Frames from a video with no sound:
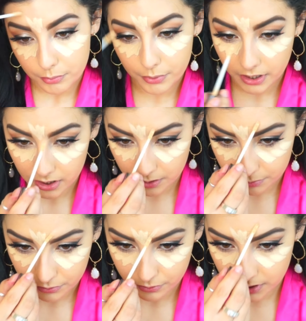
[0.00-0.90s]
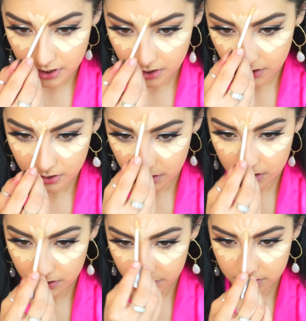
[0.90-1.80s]
Bring it up through
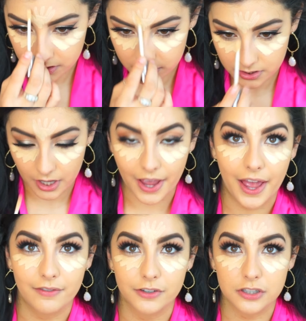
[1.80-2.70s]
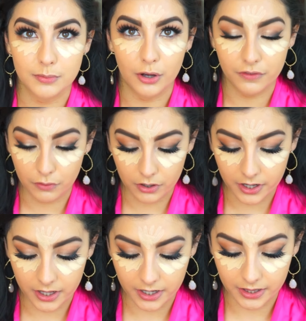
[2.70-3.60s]
here. Since I have a small forehead,